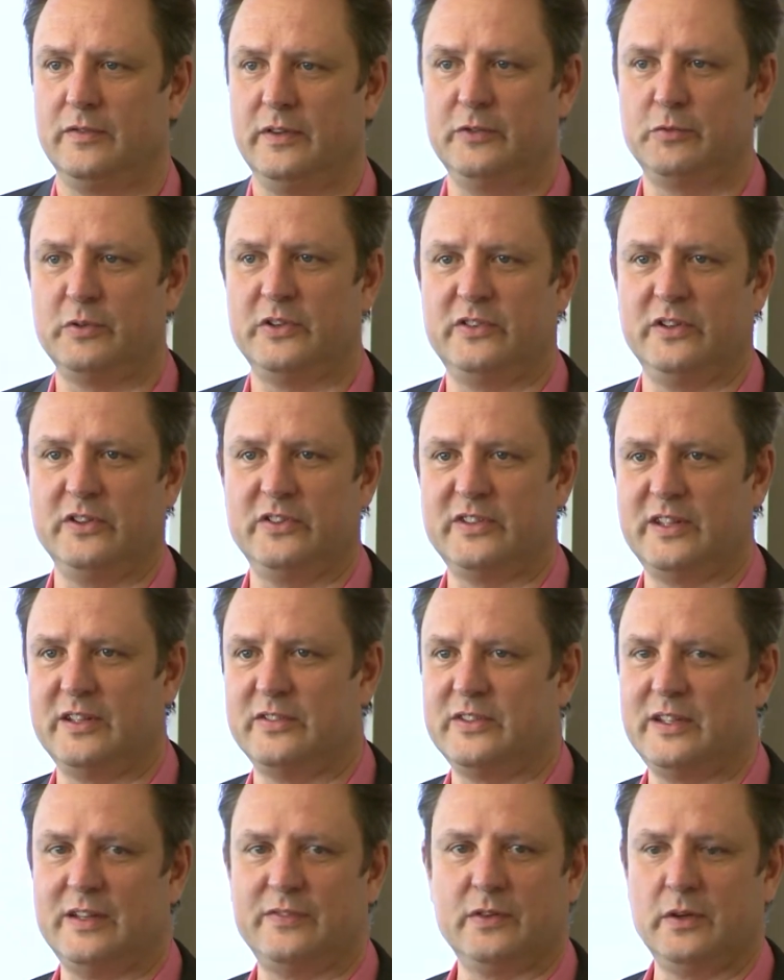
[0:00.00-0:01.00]
interesting
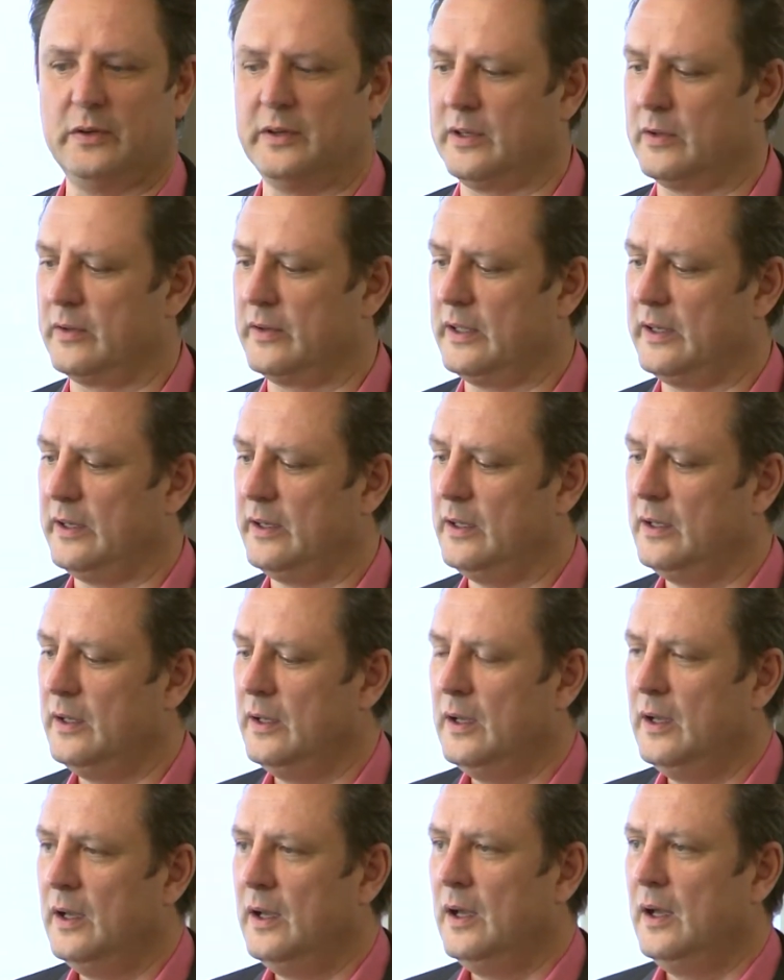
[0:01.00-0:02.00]
stuff going on there.
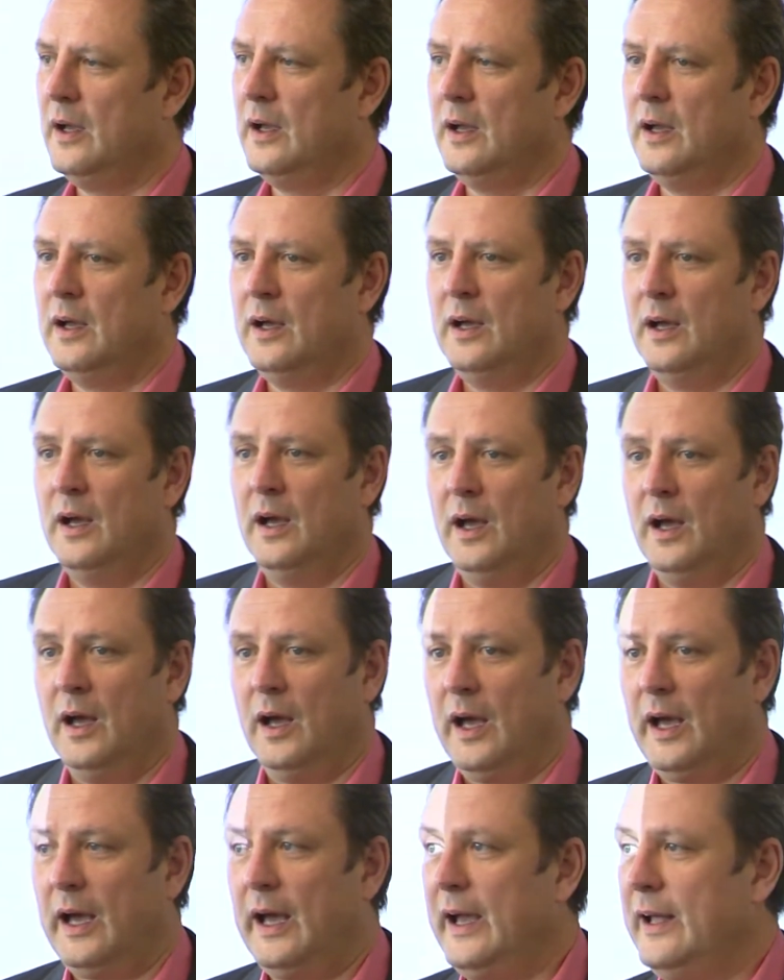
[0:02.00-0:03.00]

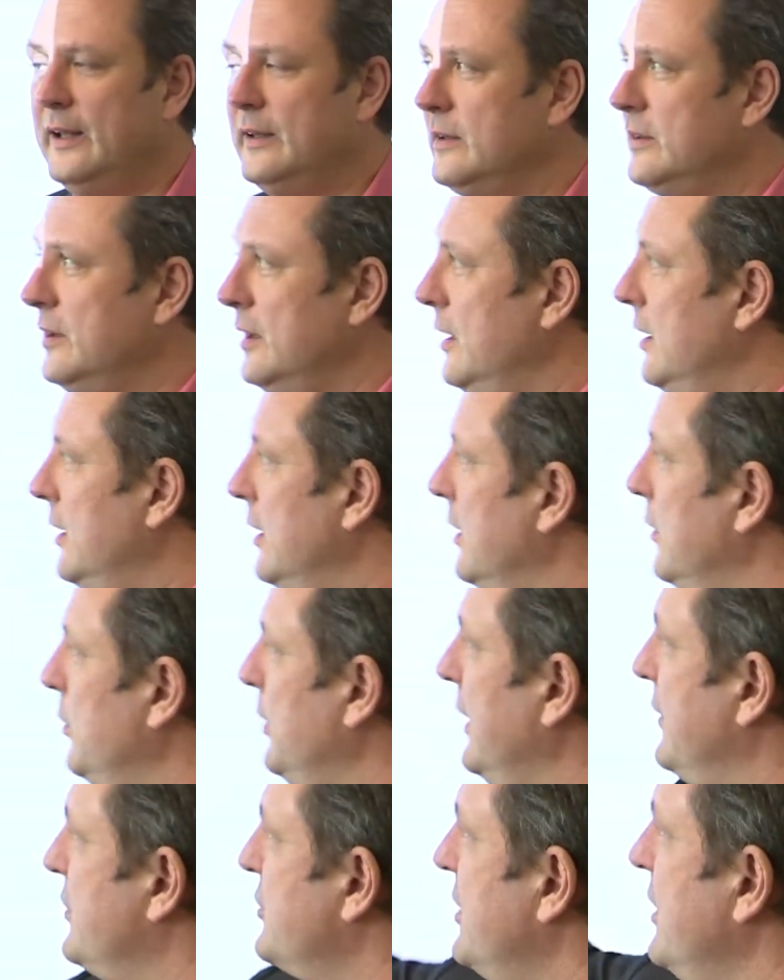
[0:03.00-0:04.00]
And
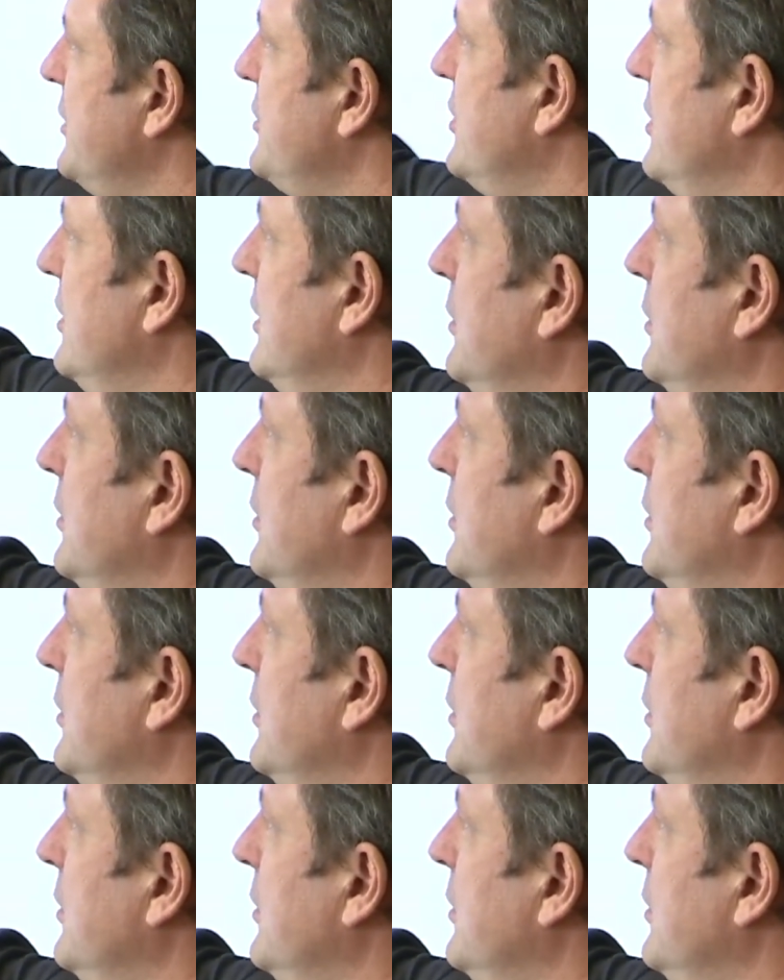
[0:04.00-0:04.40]
we have Szczecin,